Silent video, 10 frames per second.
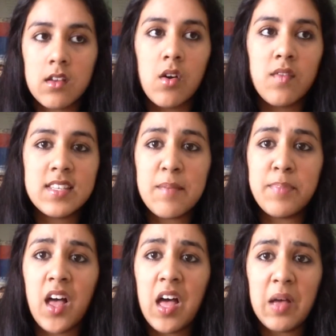Obviously,
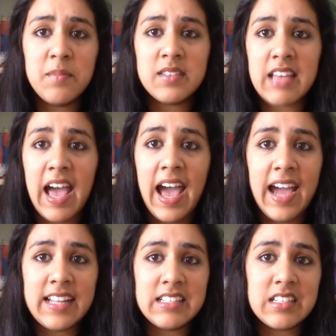blurbs
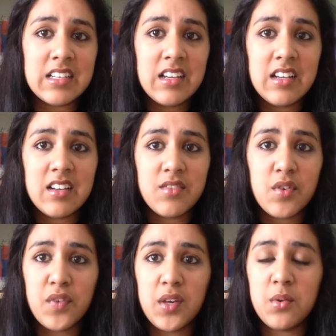and
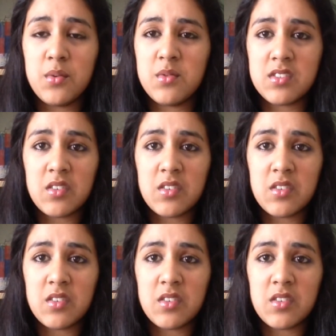reviews